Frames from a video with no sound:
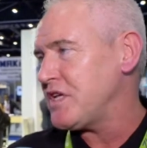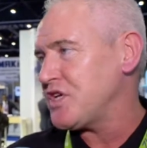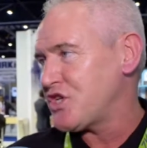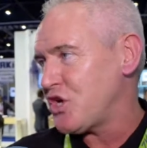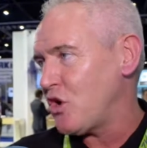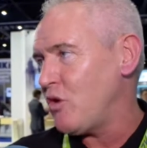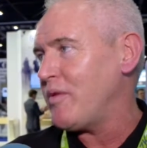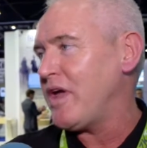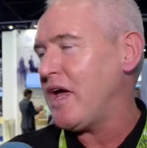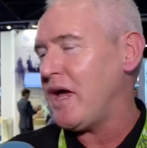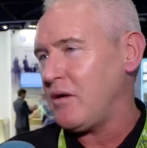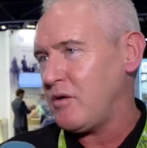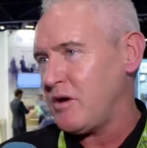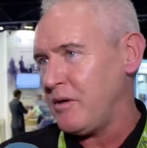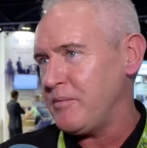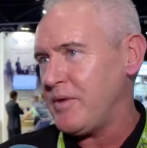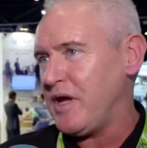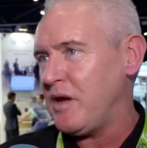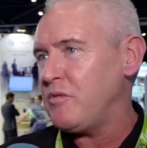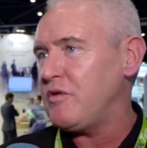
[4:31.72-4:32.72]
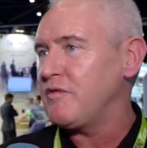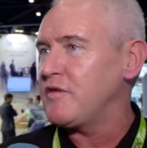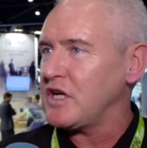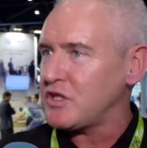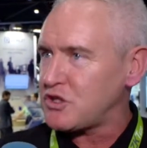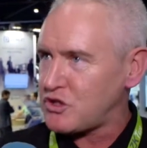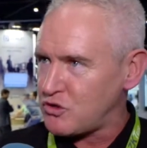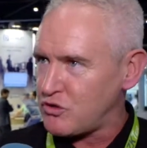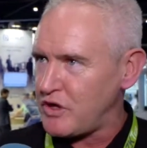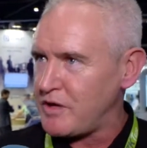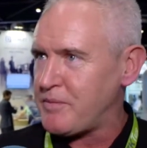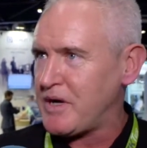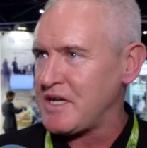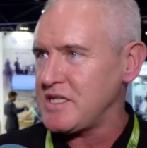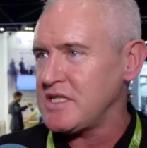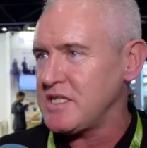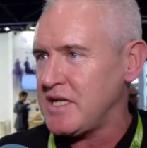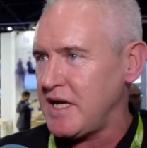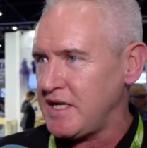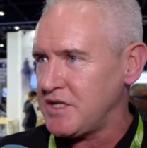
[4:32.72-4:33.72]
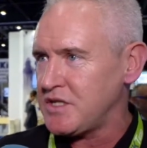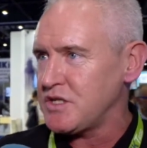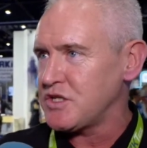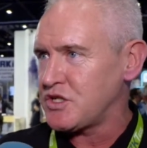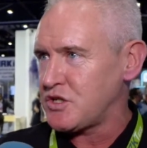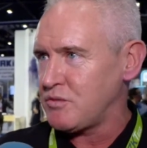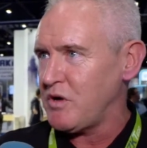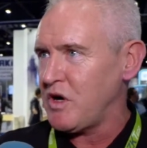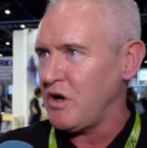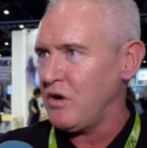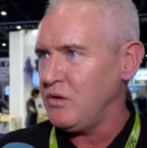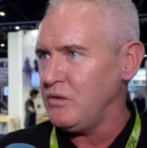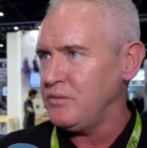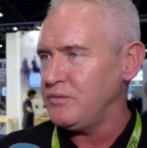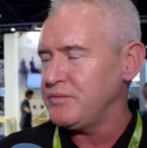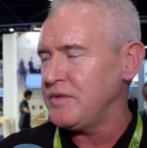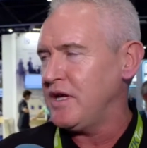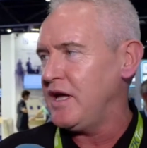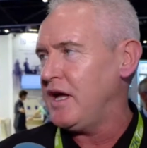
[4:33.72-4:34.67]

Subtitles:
with the Show Me How campaign, we've got three presentations tomorrow.